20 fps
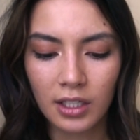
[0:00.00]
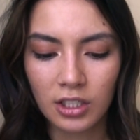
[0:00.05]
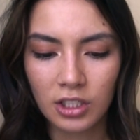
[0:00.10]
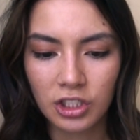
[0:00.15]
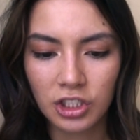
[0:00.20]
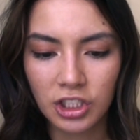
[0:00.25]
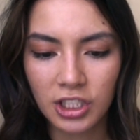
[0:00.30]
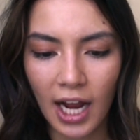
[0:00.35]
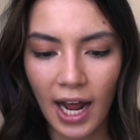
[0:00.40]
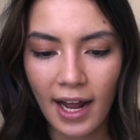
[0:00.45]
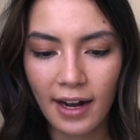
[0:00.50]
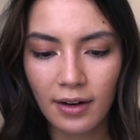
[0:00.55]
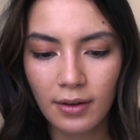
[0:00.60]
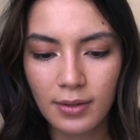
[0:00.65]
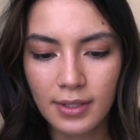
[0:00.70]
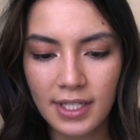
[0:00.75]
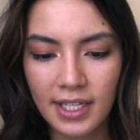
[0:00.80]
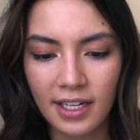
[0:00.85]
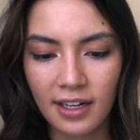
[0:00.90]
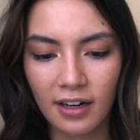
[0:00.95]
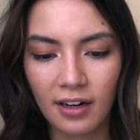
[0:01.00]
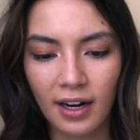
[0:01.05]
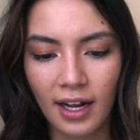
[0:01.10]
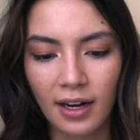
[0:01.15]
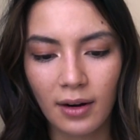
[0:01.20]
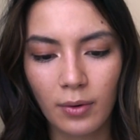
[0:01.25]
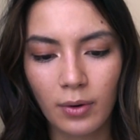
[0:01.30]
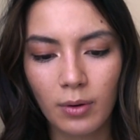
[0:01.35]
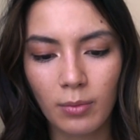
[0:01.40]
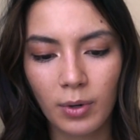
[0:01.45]
Shadows here, I
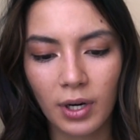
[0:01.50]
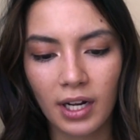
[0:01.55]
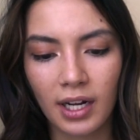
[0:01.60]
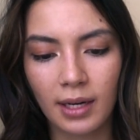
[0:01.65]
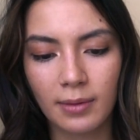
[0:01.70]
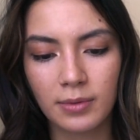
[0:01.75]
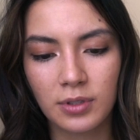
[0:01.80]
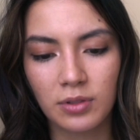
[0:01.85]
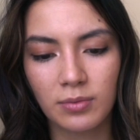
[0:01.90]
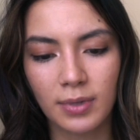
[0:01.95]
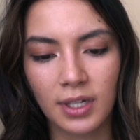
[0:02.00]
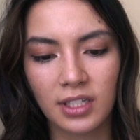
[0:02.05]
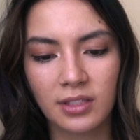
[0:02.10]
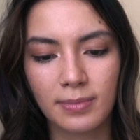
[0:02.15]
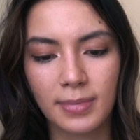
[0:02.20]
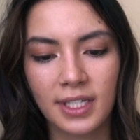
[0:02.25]
don't want to bring up too much